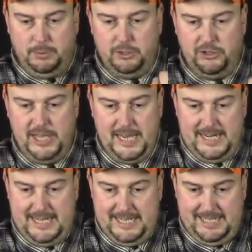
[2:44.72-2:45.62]
push that
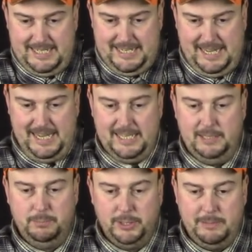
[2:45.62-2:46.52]
in,
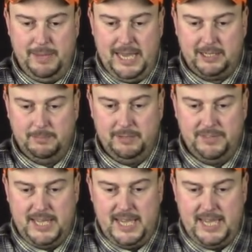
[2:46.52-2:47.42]
then put it back
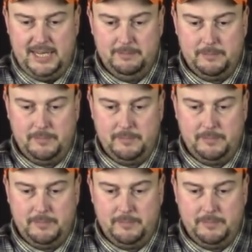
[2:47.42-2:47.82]
above the heat.